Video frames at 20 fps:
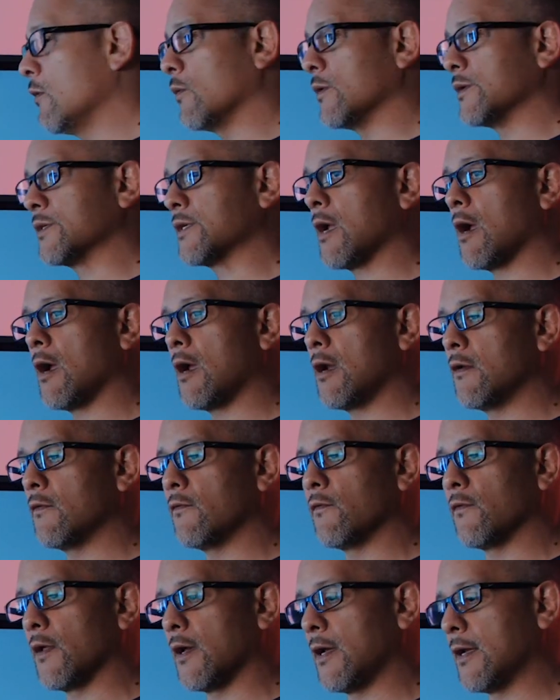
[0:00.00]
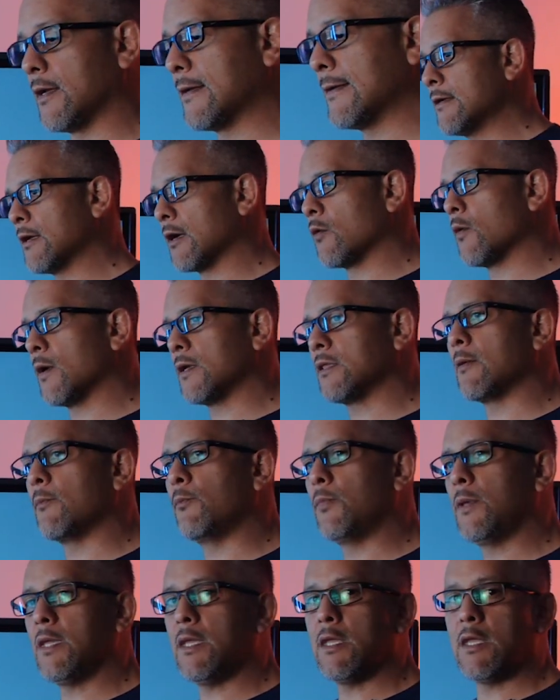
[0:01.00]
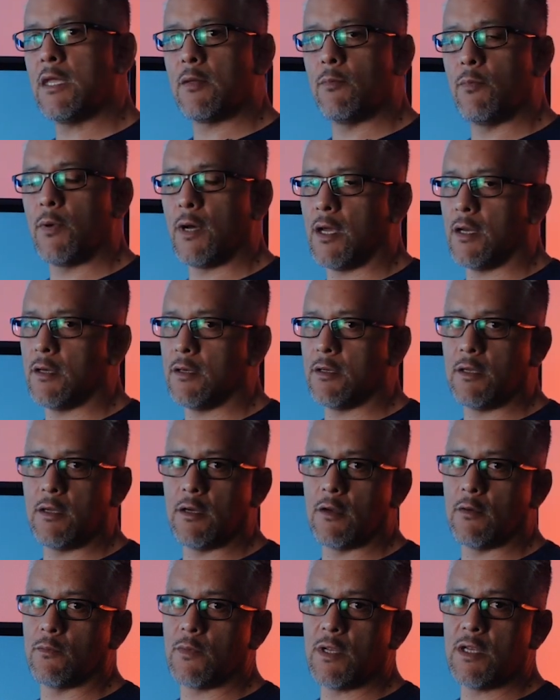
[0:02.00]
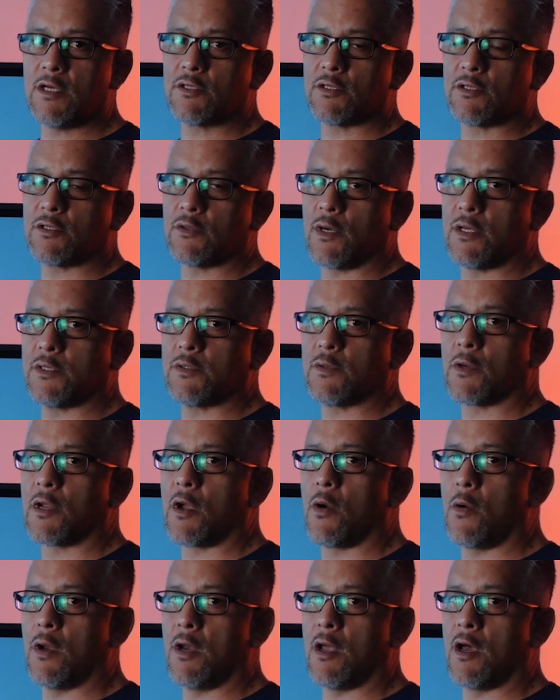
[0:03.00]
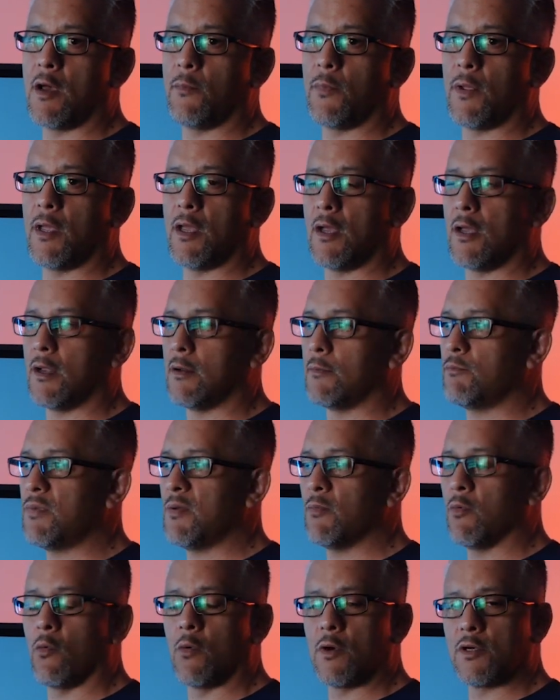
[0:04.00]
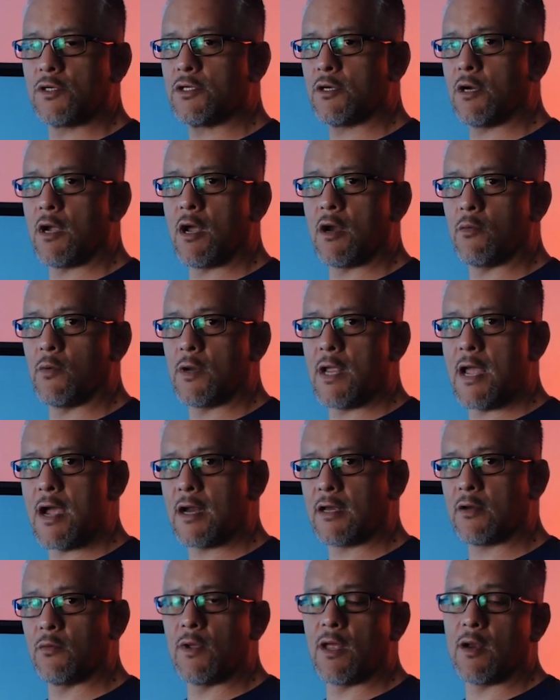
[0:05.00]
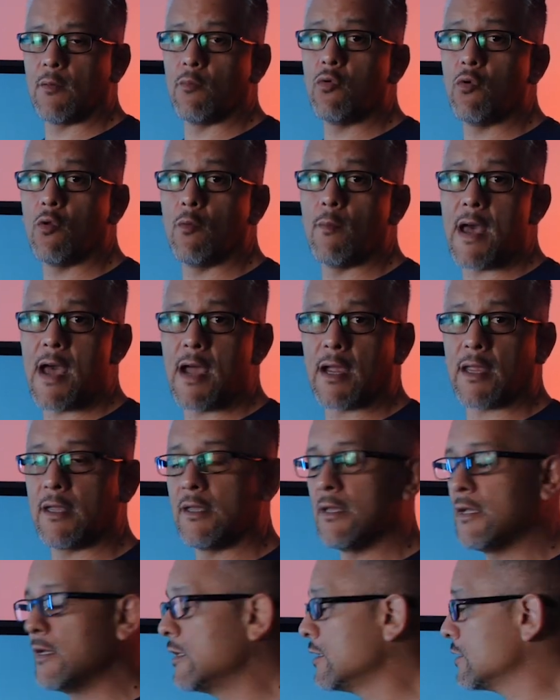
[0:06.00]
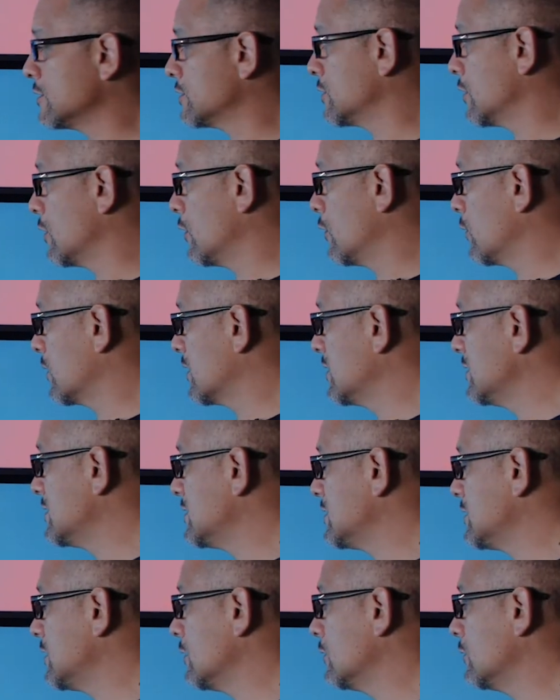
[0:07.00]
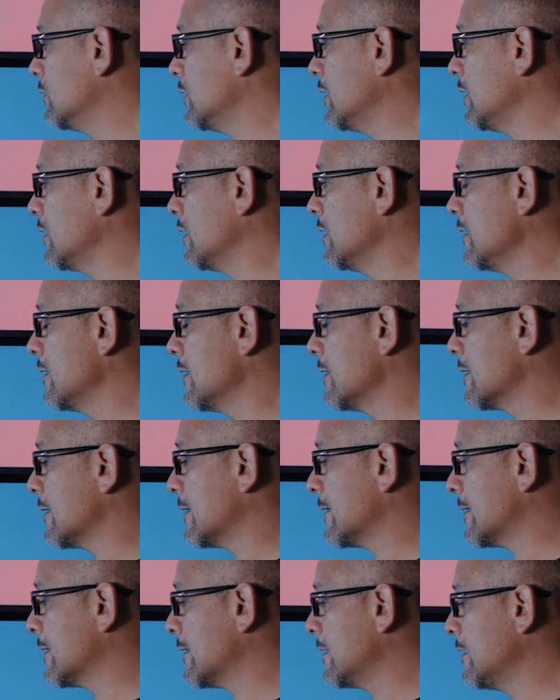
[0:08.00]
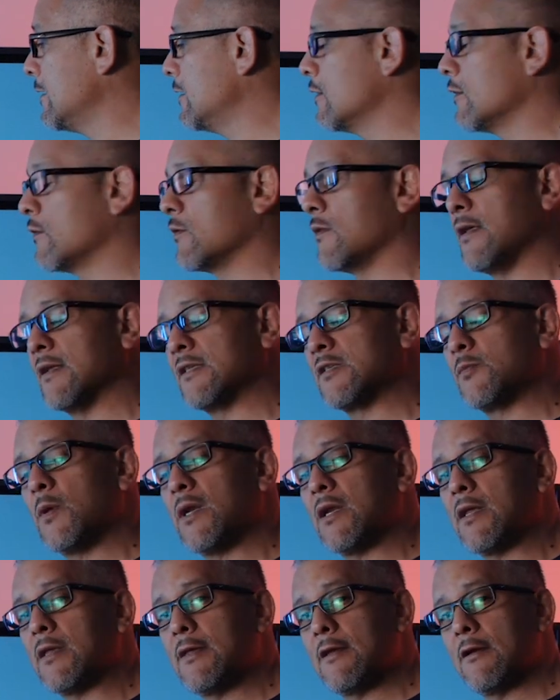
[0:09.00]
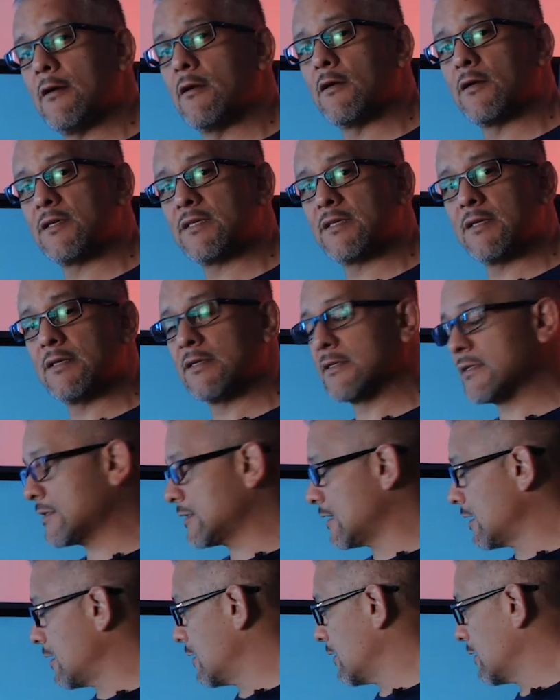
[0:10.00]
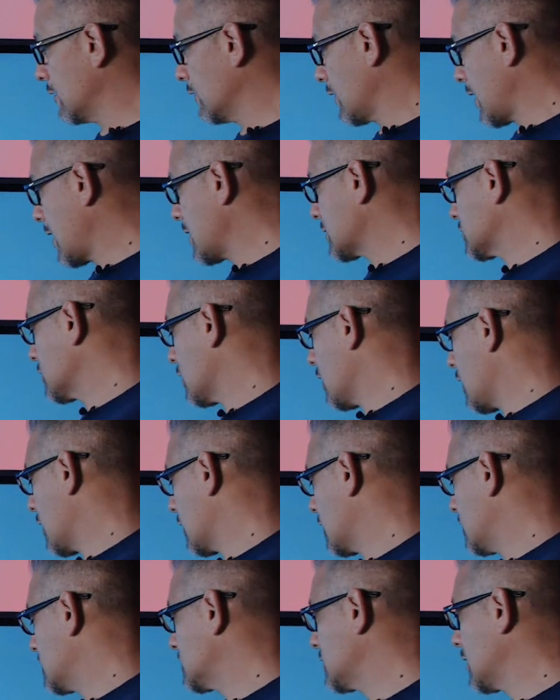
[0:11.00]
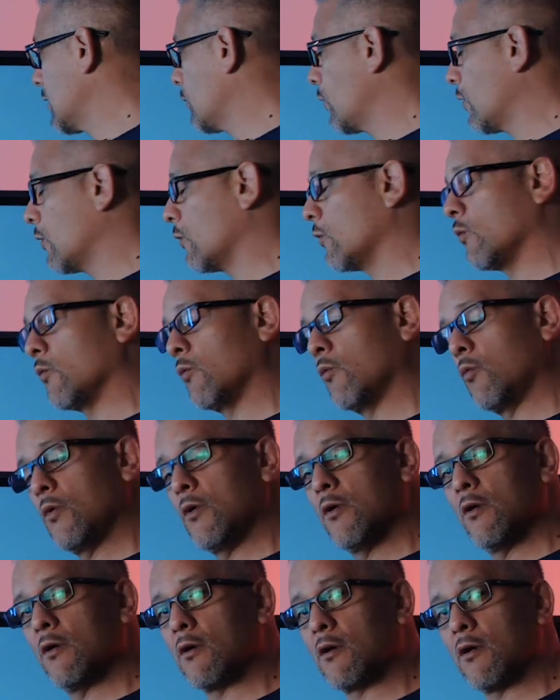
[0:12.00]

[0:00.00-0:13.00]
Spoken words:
was kind of like, not quite the peak, but interest rates were going up and people weren't sure how to react and we had to pull back. So considering, it's been a year since last August and we're real